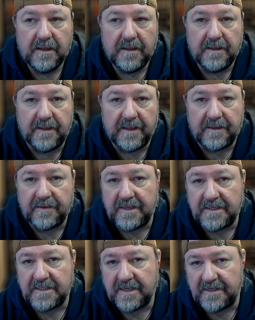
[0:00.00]
The other
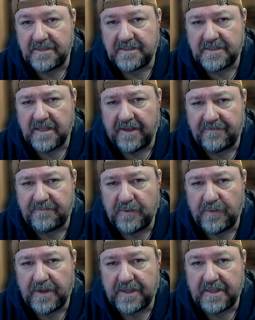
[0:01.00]
things that it's left me
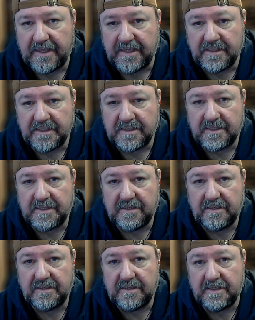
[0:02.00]
with is
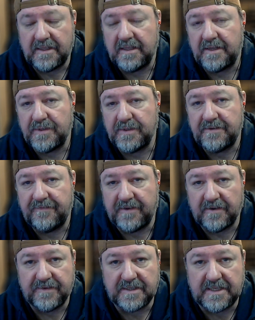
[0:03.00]
dealing with
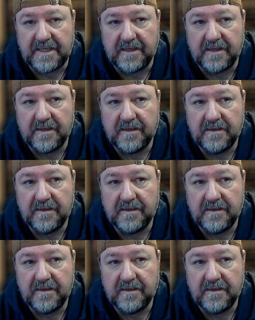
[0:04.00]
severe fatigue.